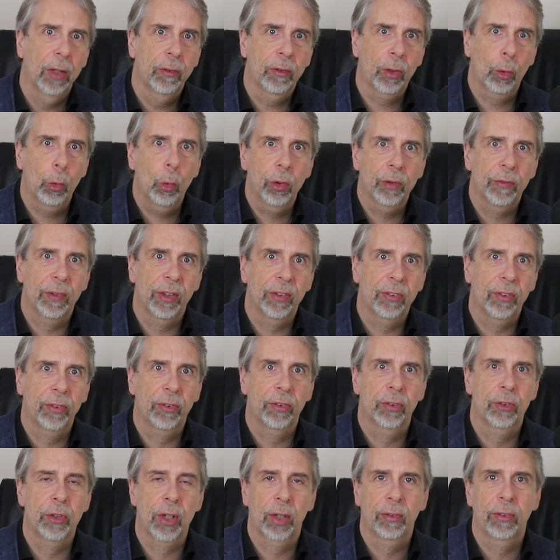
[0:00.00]
So all of this
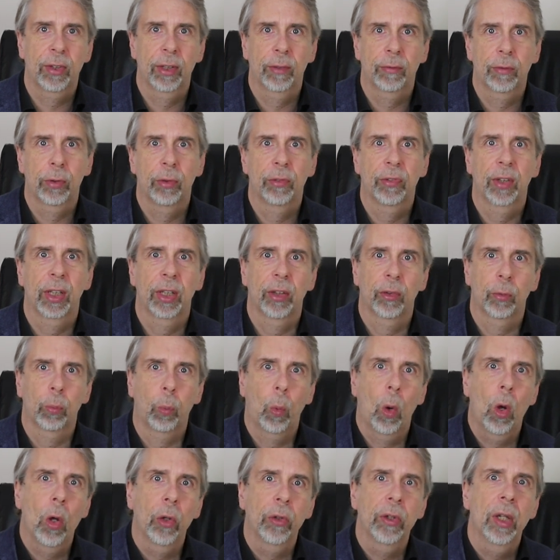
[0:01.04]
is suggesting of two things.
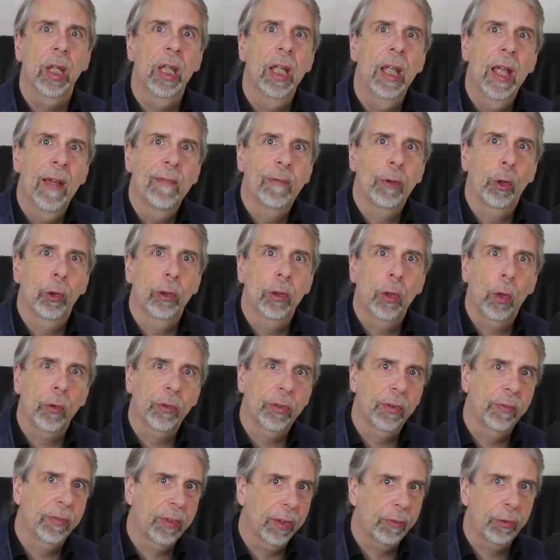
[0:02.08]
One, there are
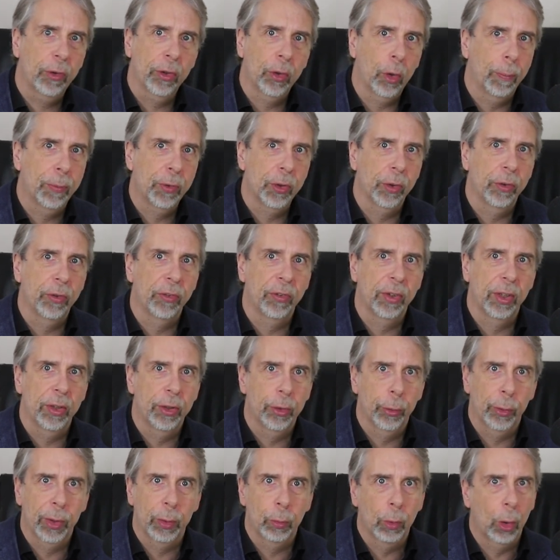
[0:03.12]
lots of different options in
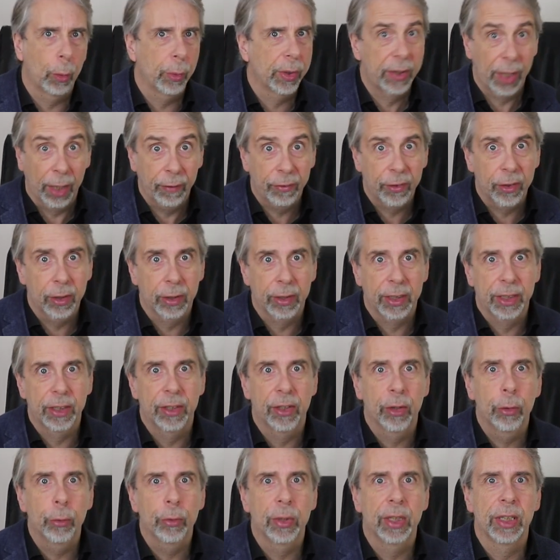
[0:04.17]
doing what we definitely
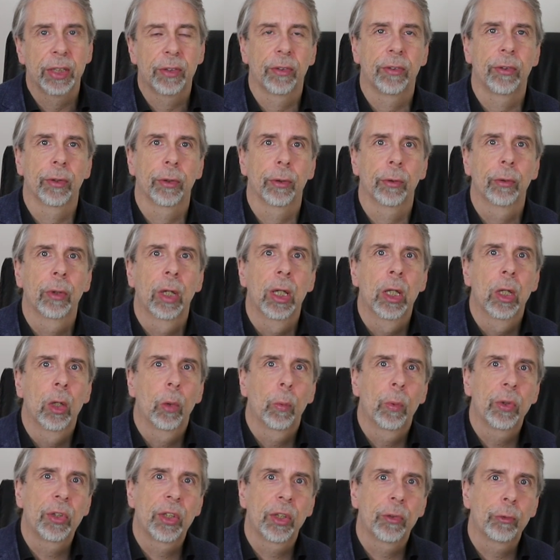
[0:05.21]
do need to do,
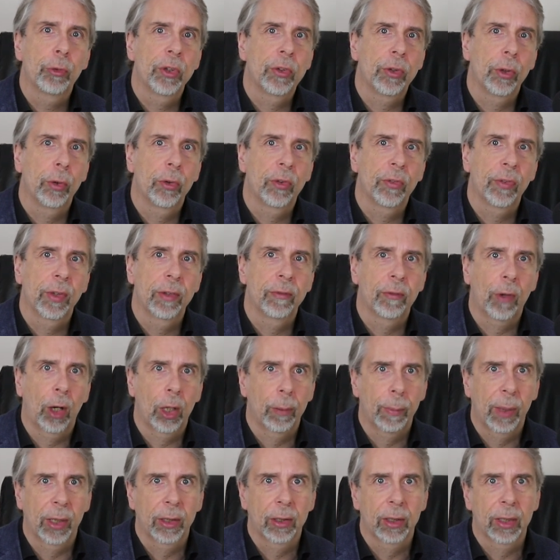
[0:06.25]
which is reduce the
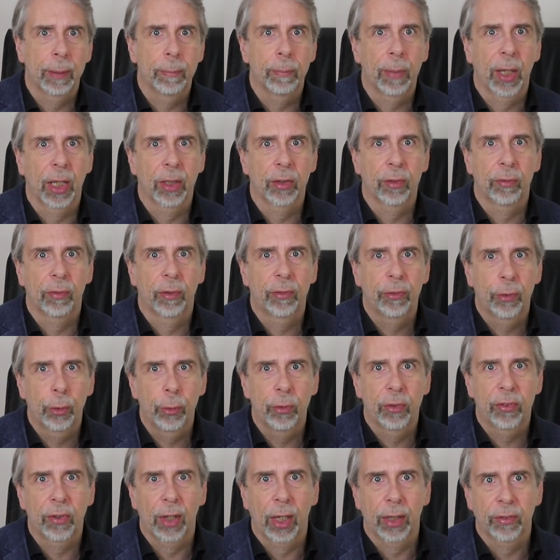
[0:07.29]
environmental impact of the
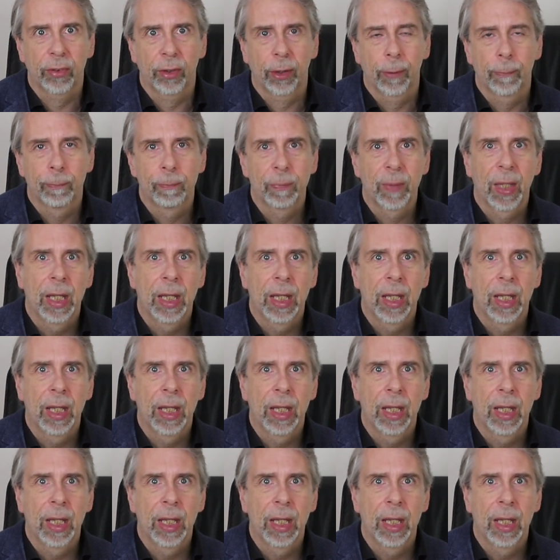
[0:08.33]
food sector.